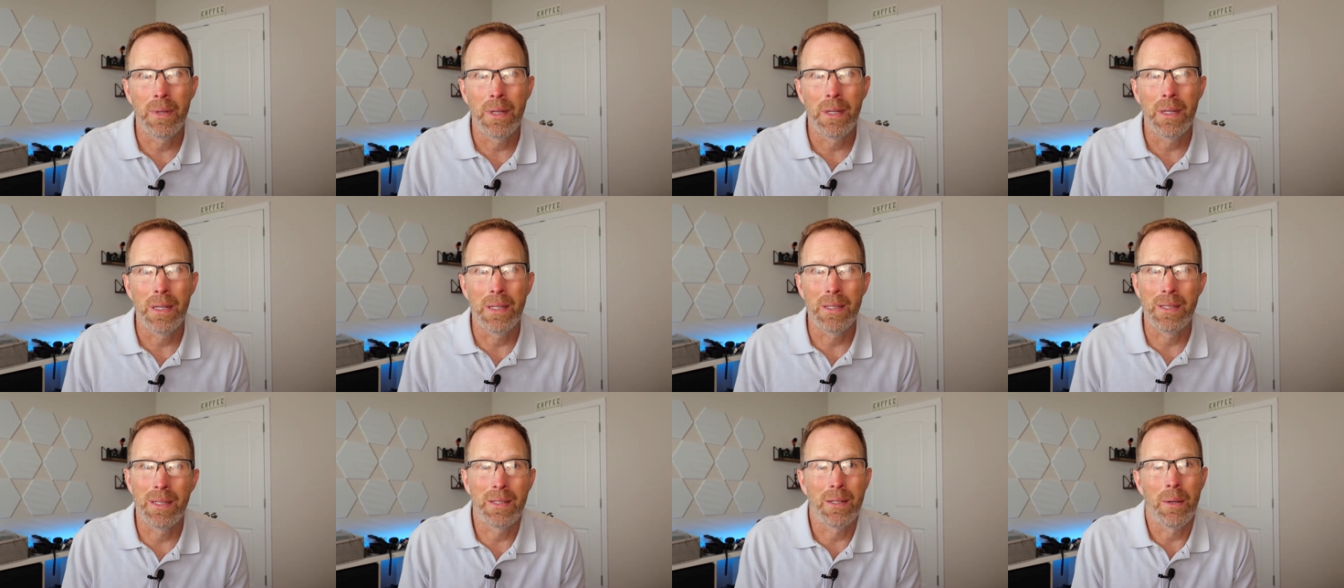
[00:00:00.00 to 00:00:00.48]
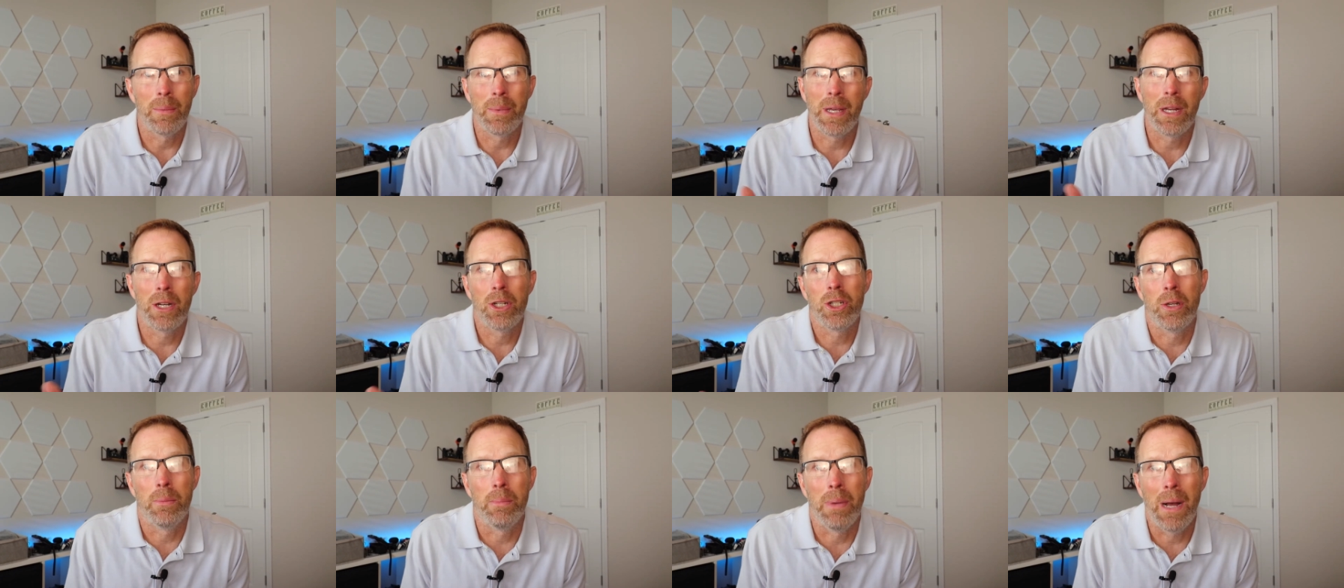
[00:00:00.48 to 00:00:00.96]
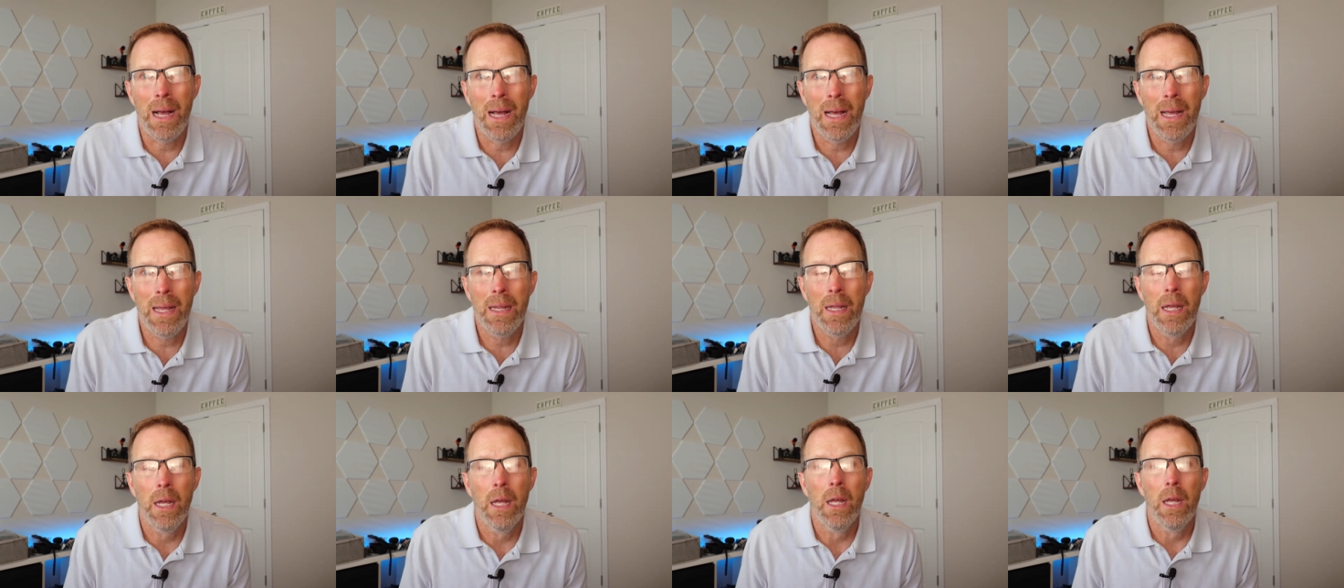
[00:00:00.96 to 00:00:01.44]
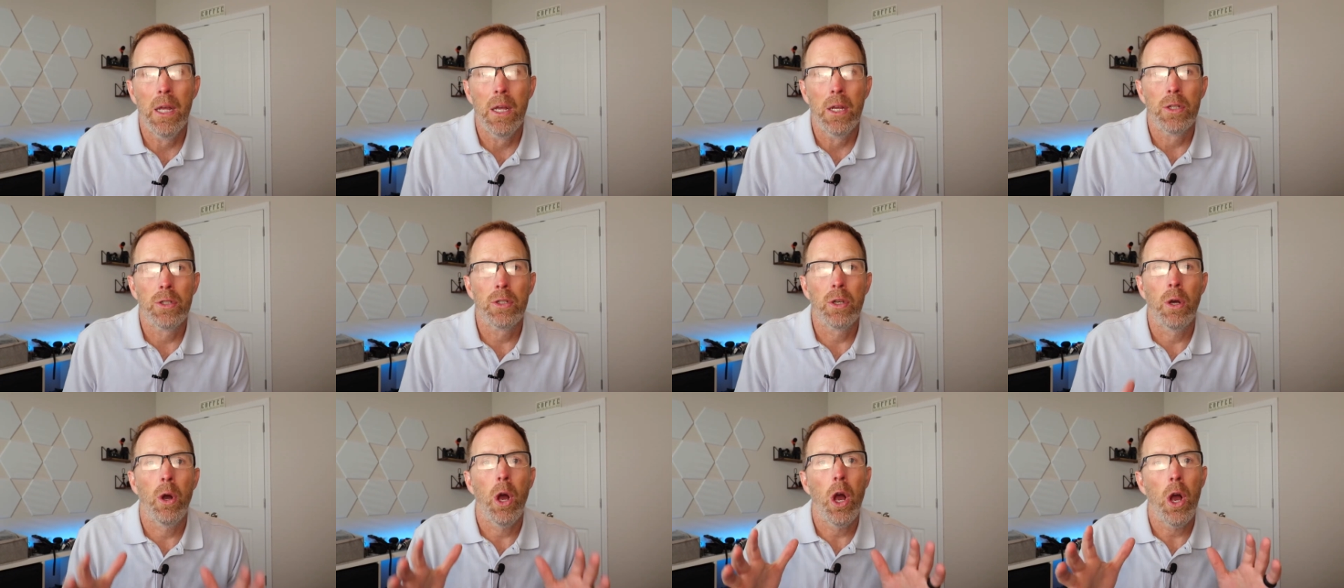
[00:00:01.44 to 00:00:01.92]
Is it something I should buy?
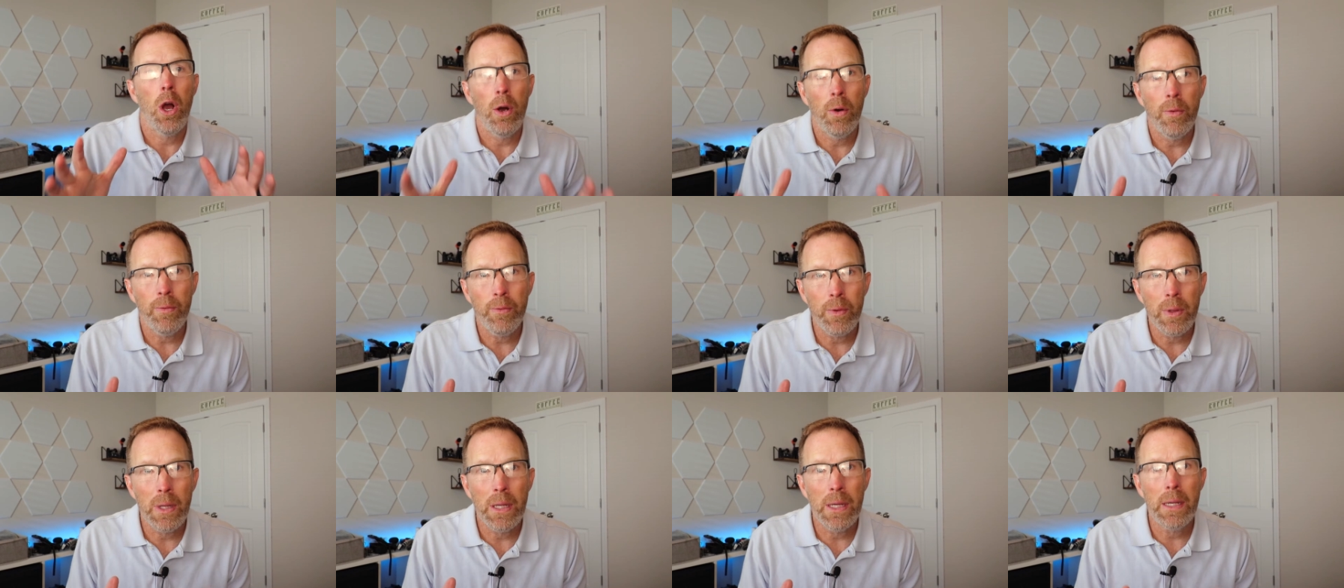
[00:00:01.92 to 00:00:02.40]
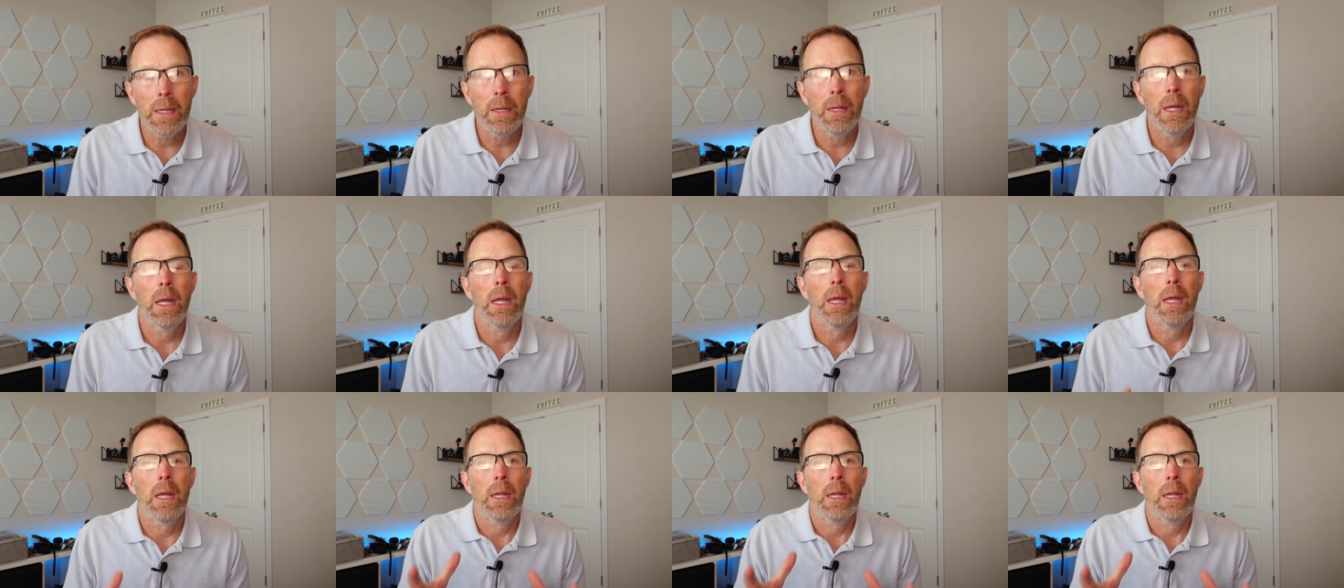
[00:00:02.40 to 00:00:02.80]
So hopefully